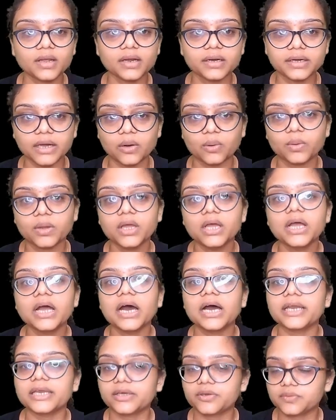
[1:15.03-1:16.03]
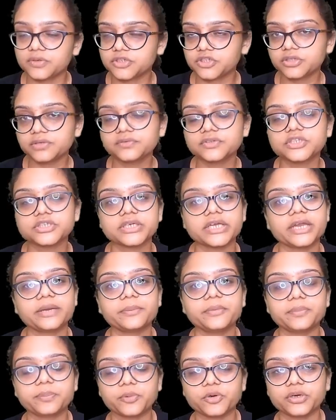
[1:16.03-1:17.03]
Now, an equation which can
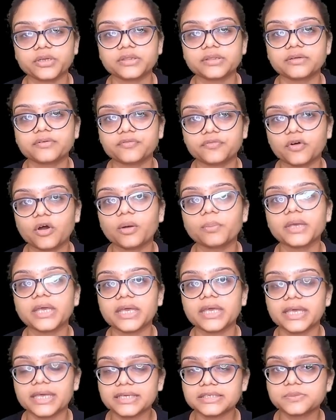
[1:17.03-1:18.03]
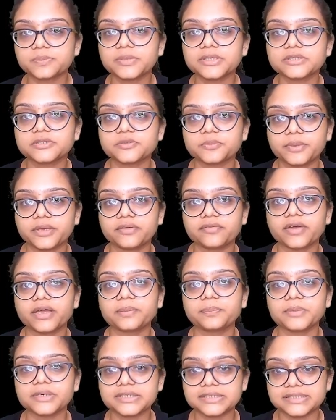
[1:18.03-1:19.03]
be put in the form ax plus
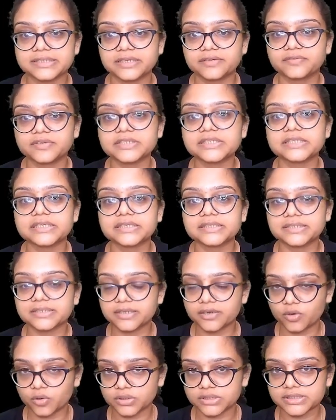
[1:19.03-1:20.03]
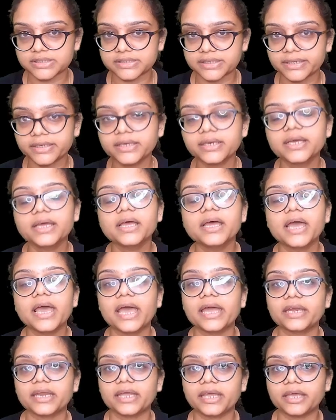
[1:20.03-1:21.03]
by plus c, where c is the constant
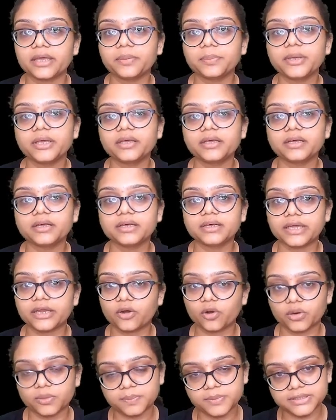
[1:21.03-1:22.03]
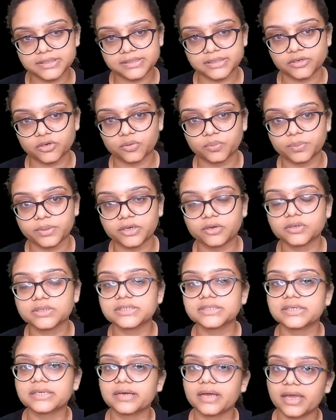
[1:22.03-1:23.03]
and ab cannot be 0 because
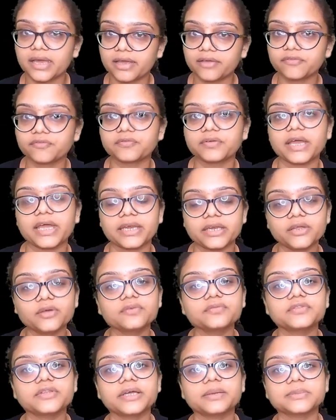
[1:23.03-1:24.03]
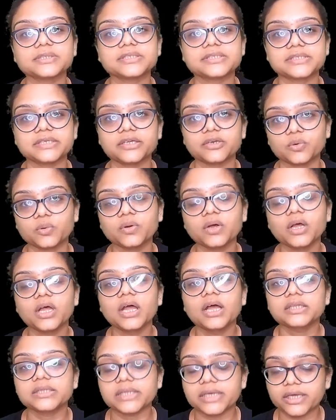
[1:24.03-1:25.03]
if any of them is 0,
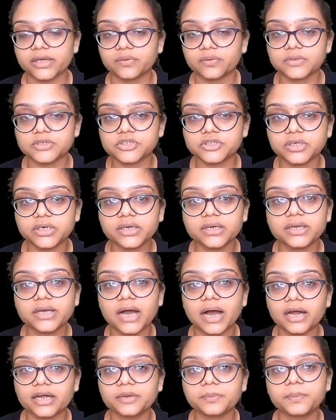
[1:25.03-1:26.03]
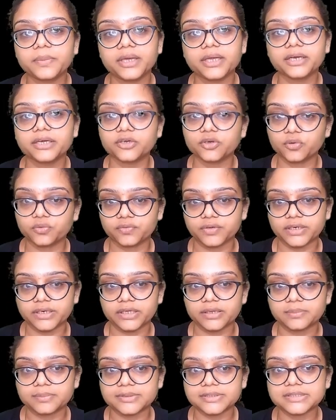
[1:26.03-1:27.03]
the equation can't be in two
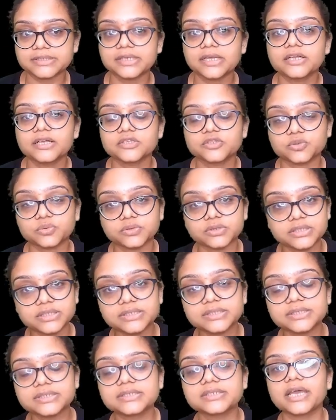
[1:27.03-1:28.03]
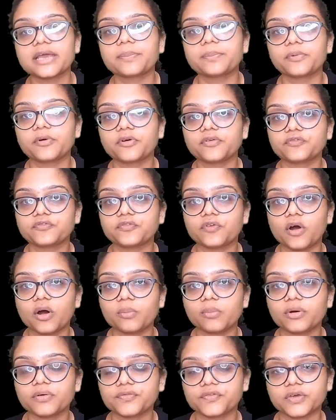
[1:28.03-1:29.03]
variables. So this type of
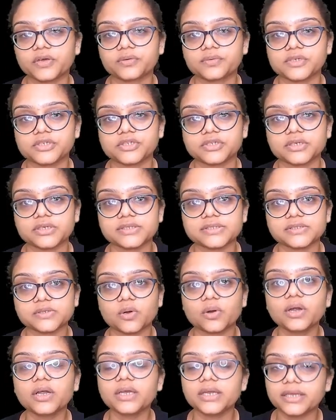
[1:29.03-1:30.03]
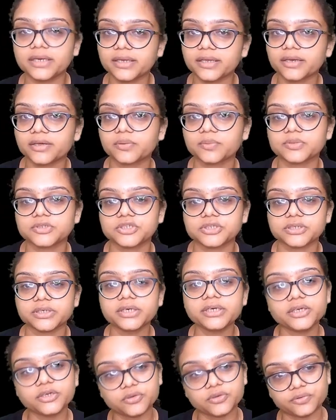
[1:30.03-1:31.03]
form of equation is called linear equation
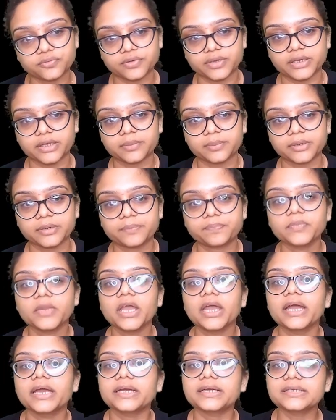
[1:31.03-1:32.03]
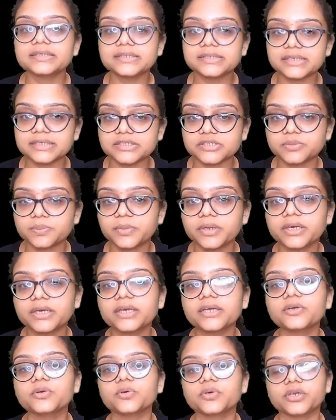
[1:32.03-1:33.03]
in two variables. It is
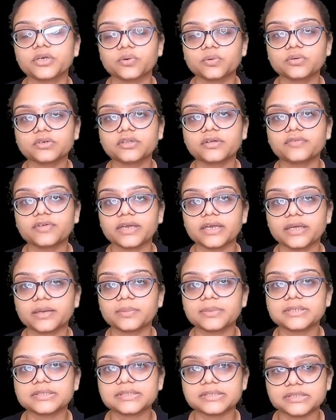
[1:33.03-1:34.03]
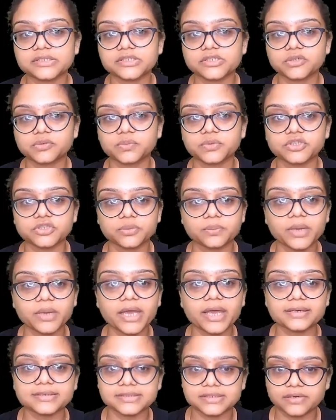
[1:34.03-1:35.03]
customary to denote the variables such equation by
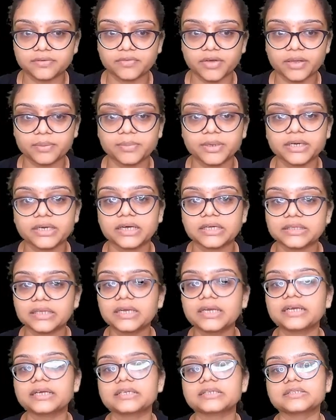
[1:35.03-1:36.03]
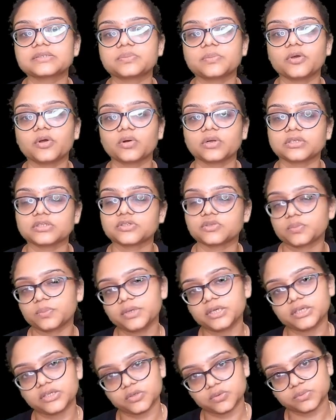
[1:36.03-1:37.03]
x and y, but other letters may also be
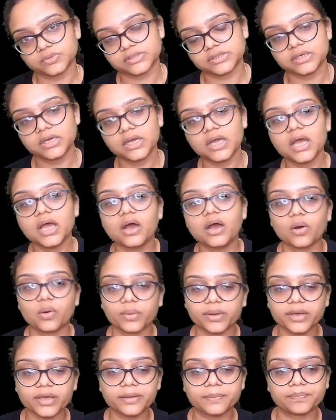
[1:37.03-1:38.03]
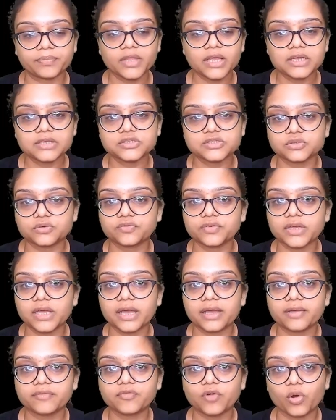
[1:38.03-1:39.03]
used. Okay, so we
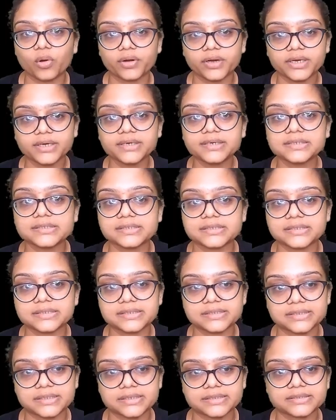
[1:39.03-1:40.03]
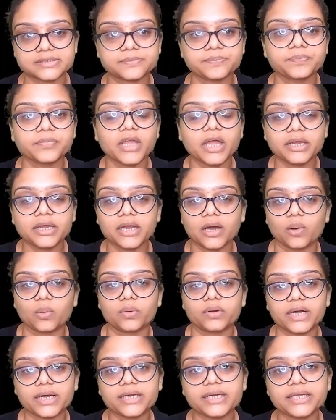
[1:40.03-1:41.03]
have already discussed this. Now,
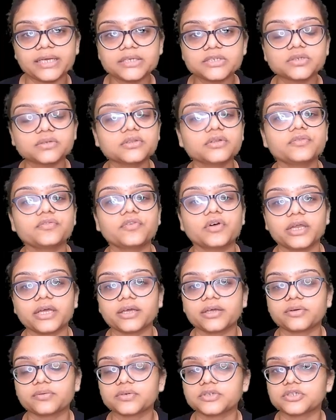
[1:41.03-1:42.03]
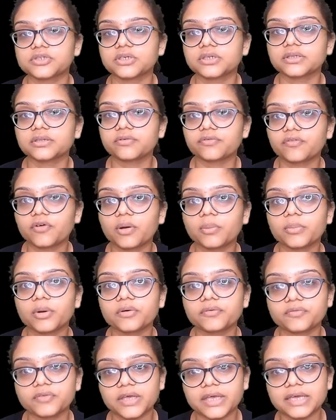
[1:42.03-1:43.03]
write each of the following equation in the form
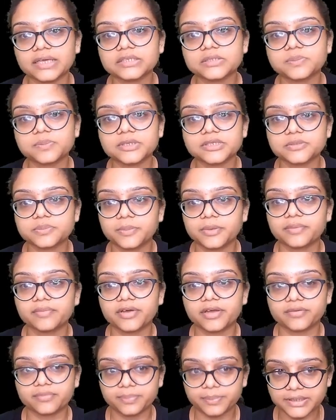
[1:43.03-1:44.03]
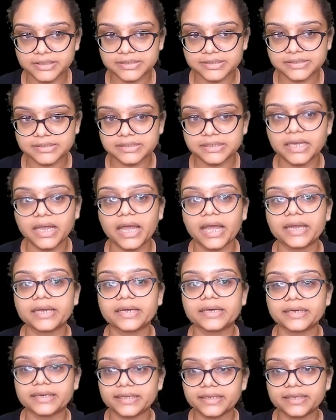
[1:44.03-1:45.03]
of ax plus by plus c and
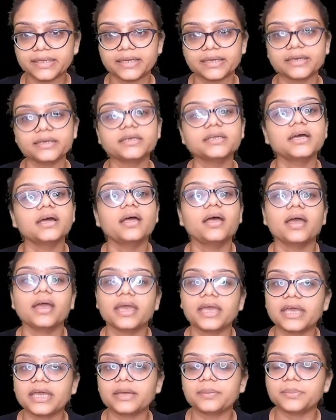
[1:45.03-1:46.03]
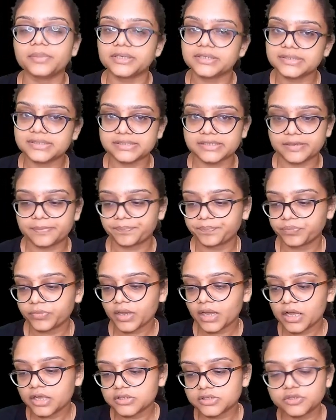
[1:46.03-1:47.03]
indicate a, b, c.
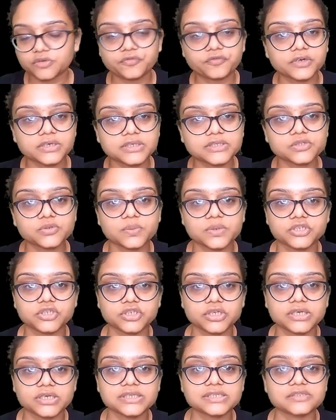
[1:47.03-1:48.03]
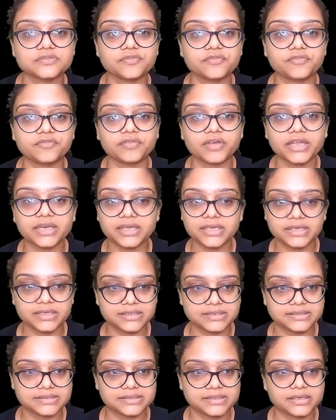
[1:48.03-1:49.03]
So, first question is very
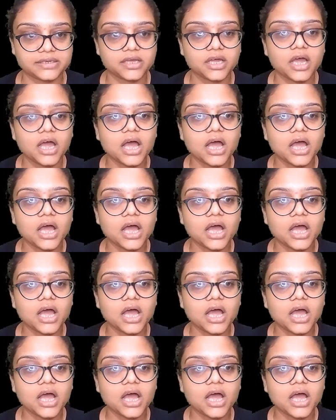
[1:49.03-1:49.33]
easy.